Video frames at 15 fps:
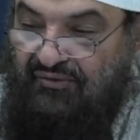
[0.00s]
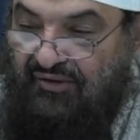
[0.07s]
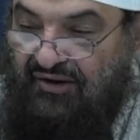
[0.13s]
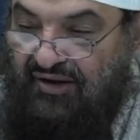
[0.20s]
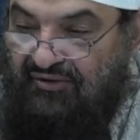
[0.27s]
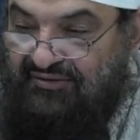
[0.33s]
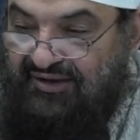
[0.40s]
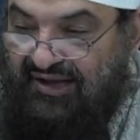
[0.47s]

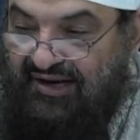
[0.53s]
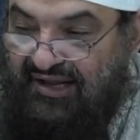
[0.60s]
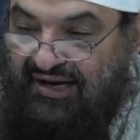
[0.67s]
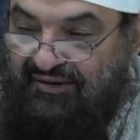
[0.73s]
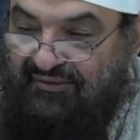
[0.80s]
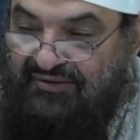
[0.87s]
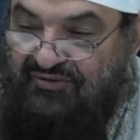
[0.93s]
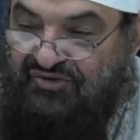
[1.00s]
Allah ta'ala.
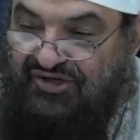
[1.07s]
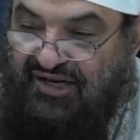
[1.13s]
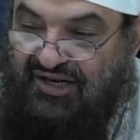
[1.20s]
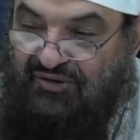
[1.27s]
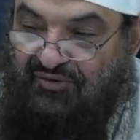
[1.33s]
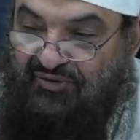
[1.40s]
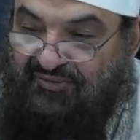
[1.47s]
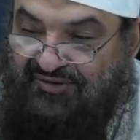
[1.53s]
And
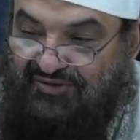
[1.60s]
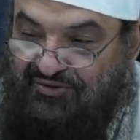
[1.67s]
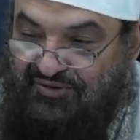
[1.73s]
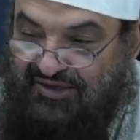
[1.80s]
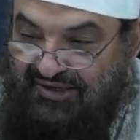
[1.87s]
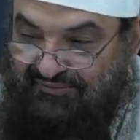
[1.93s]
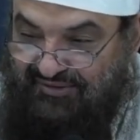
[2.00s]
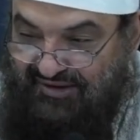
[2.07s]
inshallah we'll be
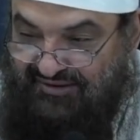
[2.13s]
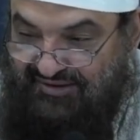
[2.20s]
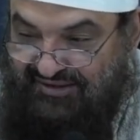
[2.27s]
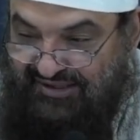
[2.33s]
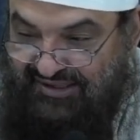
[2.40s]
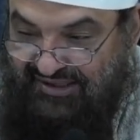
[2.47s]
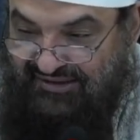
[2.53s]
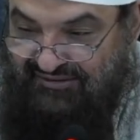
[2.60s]
talking about
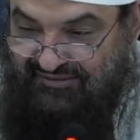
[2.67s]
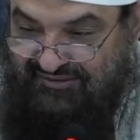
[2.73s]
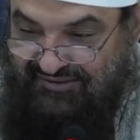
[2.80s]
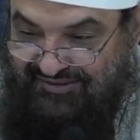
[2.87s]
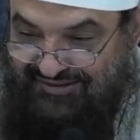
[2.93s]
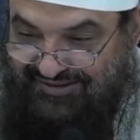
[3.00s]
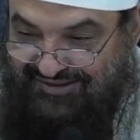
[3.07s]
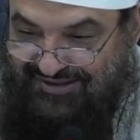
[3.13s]
the
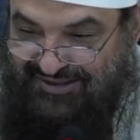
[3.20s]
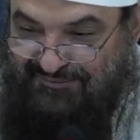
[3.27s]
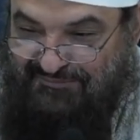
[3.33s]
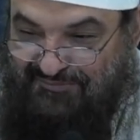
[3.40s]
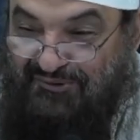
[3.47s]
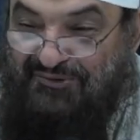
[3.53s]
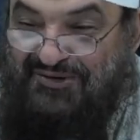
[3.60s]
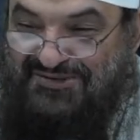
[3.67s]

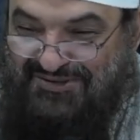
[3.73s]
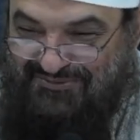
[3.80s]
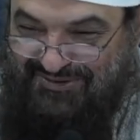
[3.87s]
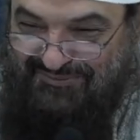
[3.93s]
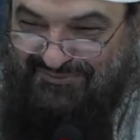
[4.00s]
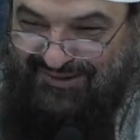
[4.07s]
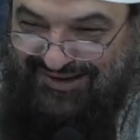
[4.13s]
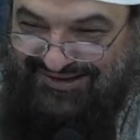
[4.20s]
importance of
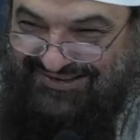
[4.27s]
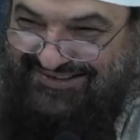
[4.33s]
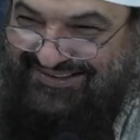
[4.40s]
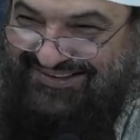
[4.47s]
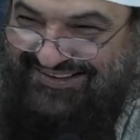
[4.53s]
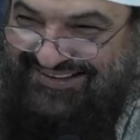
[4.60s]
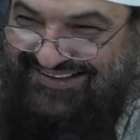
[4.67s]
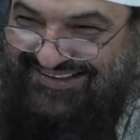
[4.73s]
the blood
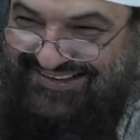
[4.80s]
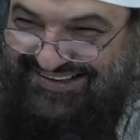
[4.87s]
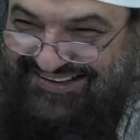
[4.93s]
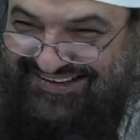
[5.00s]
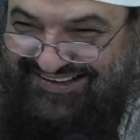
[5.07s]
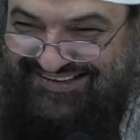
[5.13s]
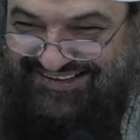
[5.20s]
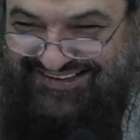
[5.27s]

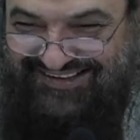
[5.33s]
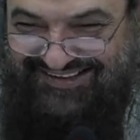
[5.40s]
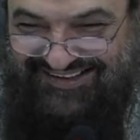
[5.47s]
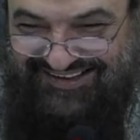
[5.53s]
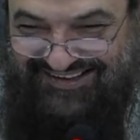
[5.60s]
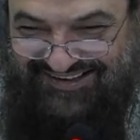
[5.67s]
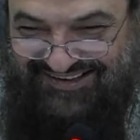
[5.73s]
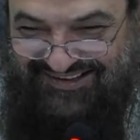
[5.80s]

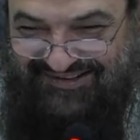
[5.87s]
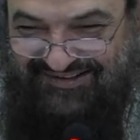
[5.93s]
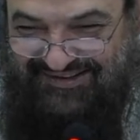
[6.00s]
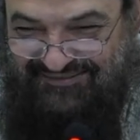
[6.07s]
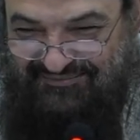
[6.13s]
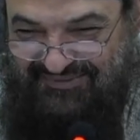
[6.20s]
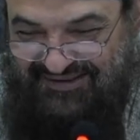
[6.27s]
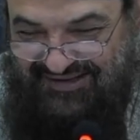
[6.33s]

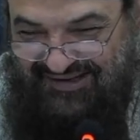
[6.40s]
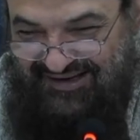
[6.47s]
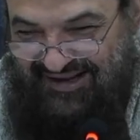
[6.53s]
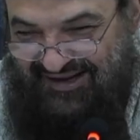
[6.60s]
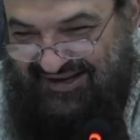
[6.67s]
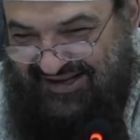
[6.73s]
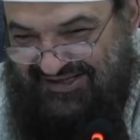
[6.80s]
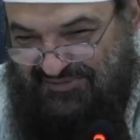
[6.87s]
in
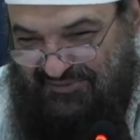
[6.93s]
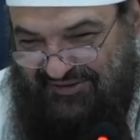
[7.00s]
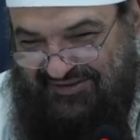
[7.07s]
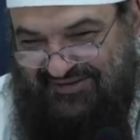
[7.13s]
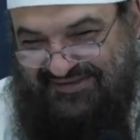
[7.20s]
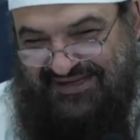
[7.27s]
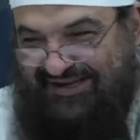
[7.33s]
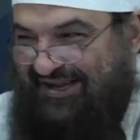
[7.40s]
bidhnillah next week.
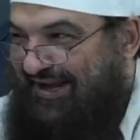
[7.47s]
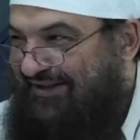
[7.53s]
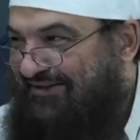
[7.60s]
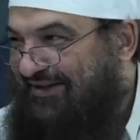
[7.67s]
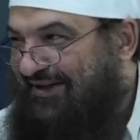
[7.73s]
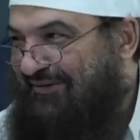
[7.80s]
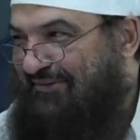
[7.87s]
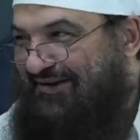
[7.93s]
There's a cat
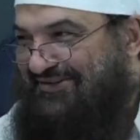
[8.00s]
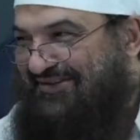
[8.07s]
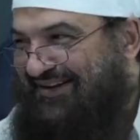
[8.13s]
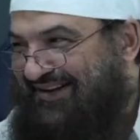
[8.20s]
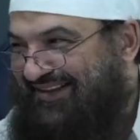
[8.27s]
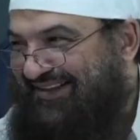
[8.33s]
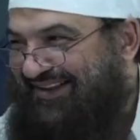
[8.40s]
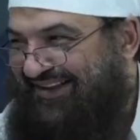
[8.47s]
here,
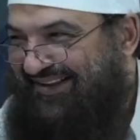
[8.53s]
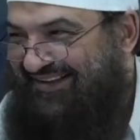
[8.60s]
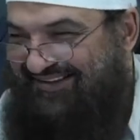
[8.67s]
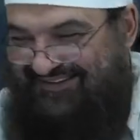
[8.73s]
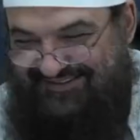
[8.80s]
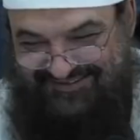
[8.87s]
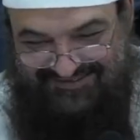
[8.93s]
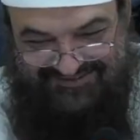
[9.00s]
mashallah.
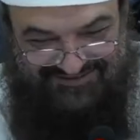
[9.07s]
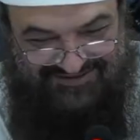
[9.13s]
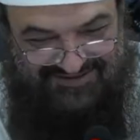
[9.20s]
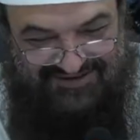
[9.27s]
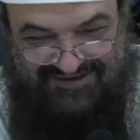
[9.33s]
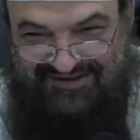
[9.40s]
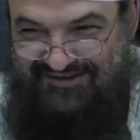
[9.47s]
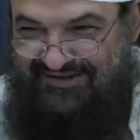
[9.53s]

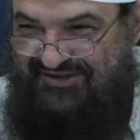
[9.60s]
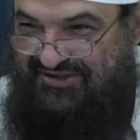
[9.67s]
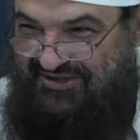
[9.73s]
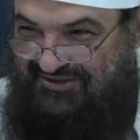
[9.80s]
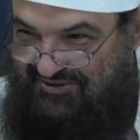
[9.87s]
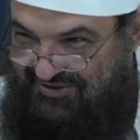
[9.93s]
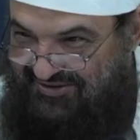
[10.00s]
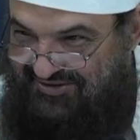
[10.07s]
Does she
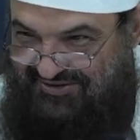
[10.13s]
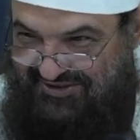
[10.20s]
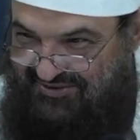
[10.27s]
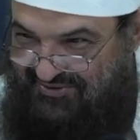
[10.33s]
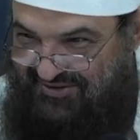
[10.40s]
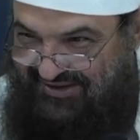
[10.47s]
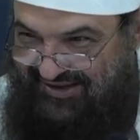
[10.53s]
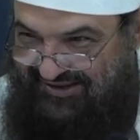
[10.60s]

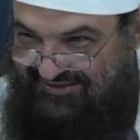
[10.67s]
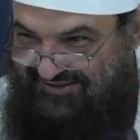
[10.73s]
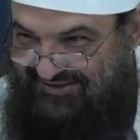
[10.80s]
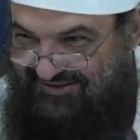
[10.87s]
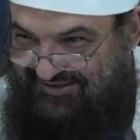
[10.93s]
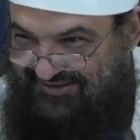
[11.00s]
know the cat?